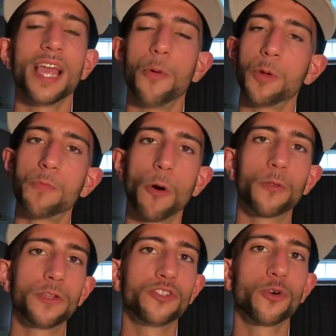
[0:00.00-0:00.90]
and we
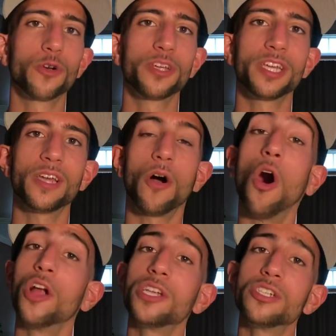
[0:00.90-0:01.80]
both enjoy it
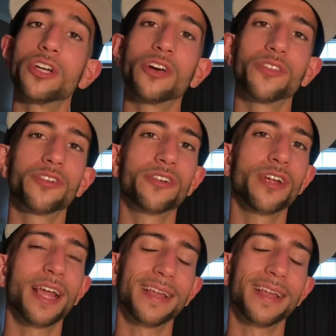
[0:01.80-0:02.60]
on each other,